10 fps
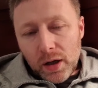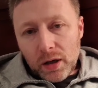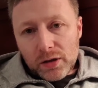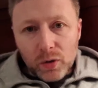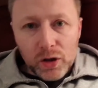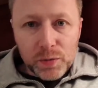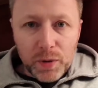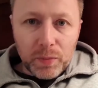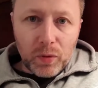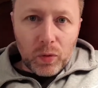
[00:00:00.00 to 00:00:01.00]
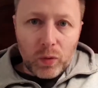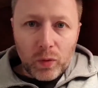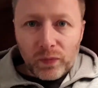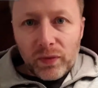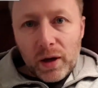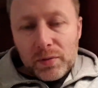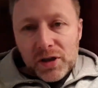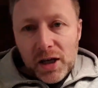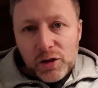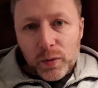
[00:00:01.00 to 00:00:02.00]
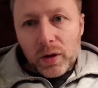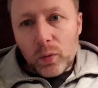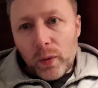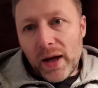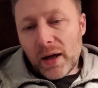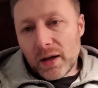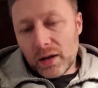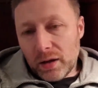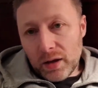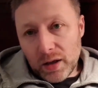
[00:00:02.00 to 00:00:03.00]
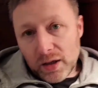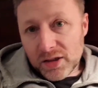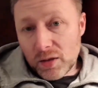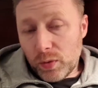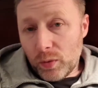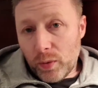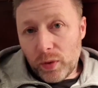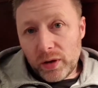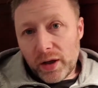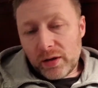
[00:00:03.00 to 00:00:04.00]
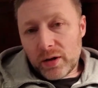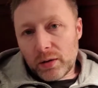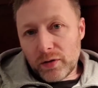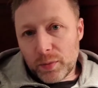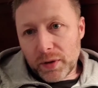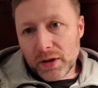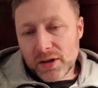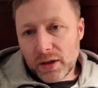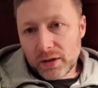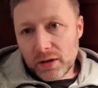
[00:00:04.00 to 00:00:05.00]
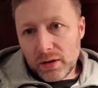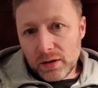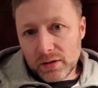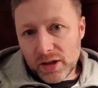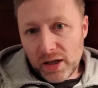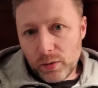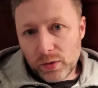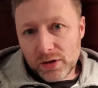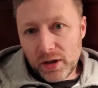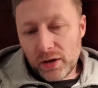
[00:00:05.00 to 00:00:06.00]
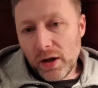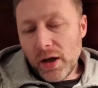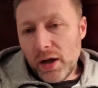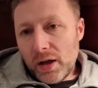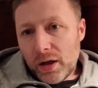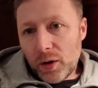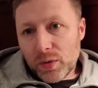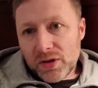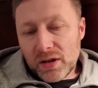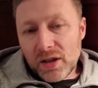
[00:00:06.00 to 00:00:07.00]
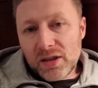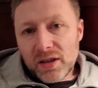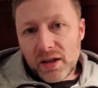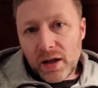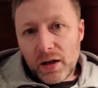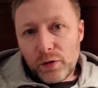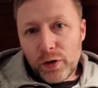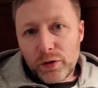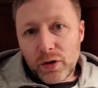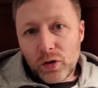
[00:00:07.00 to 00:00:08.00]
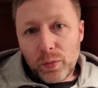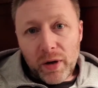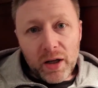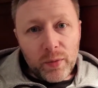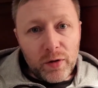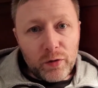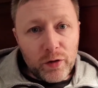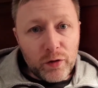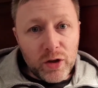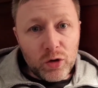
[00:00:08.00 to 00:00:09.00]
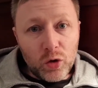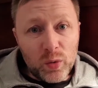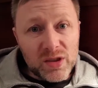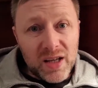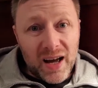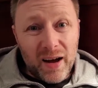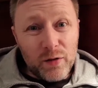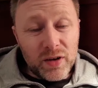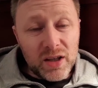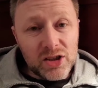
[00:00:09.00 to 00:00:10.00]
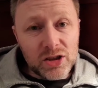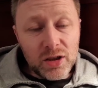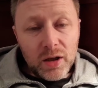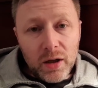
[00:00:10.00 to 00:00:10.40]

Scottish people obsessed with their weight, and I said, well, we weren't until everybody started saying it wasn't decent to die at 52. By the way, 52 was the average